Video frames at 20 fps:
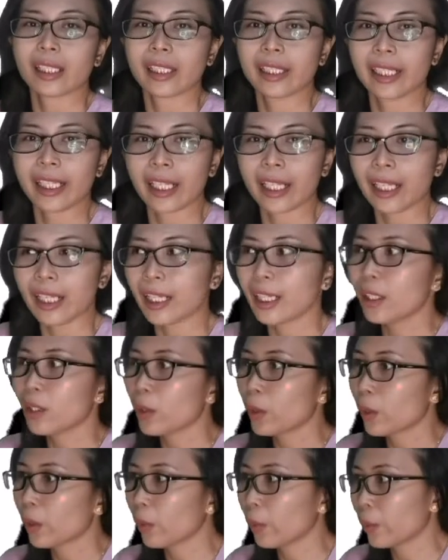the
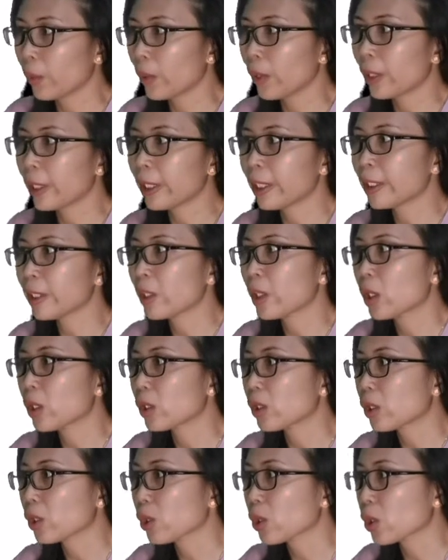word
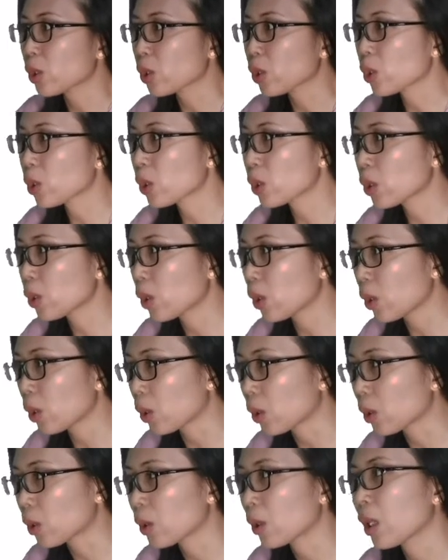
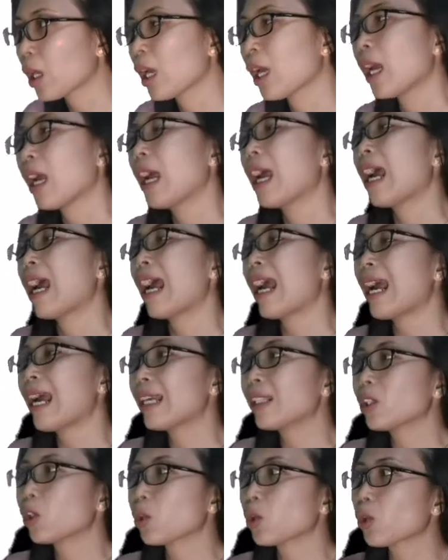so.
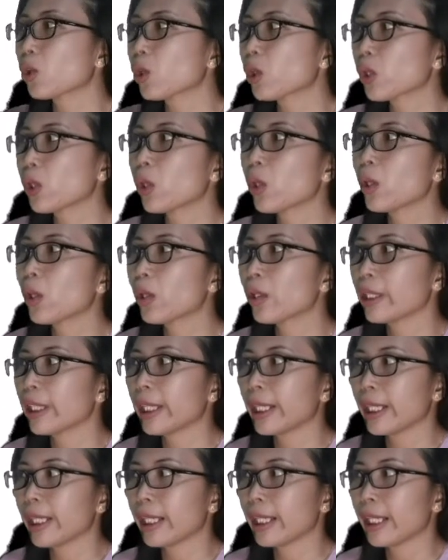And so
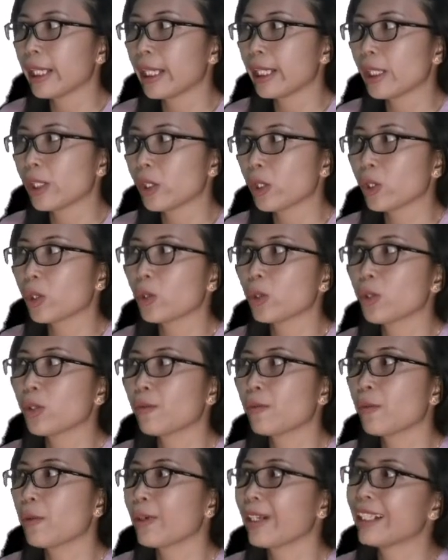is
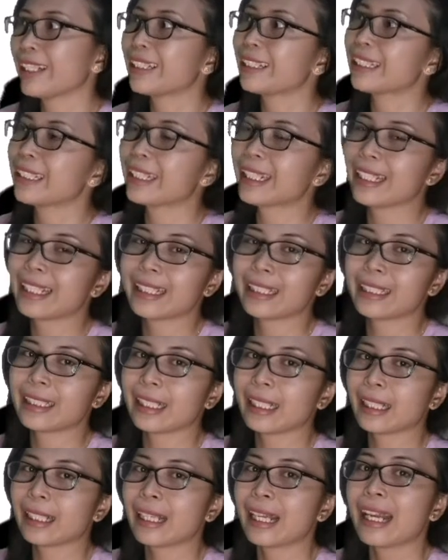used for
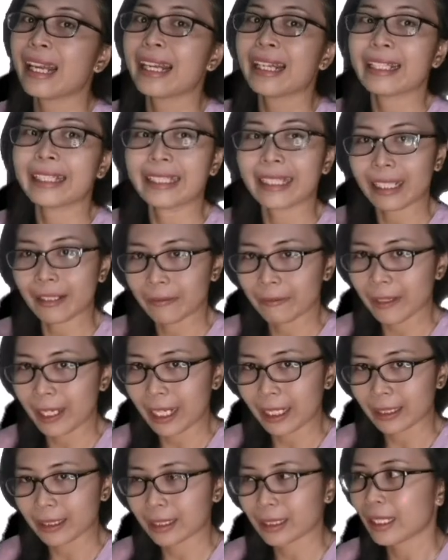indicating the
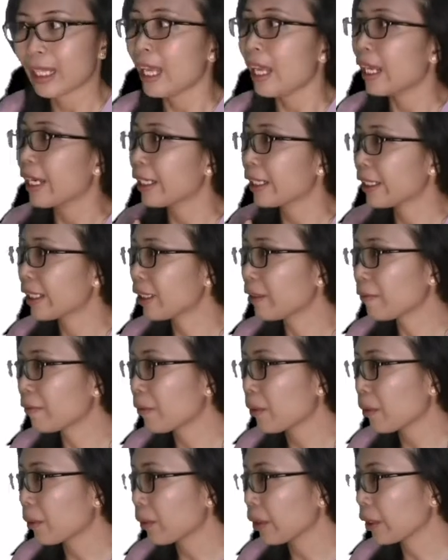effect.
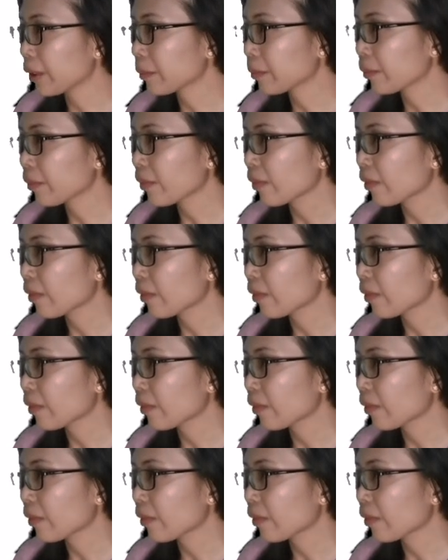Therefore,